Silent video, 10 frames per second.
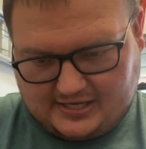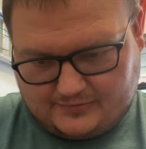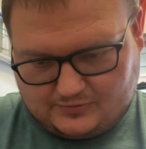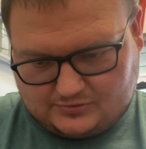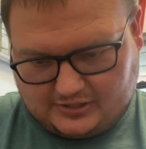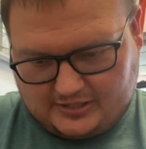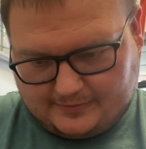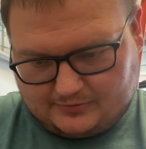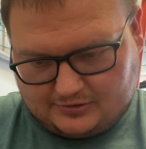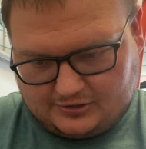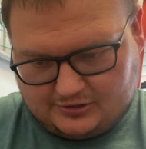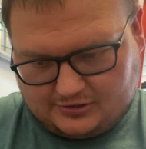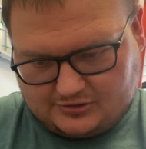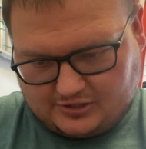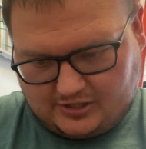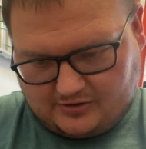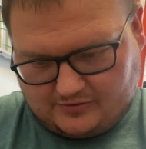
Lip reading: it won't stay up on the hook shank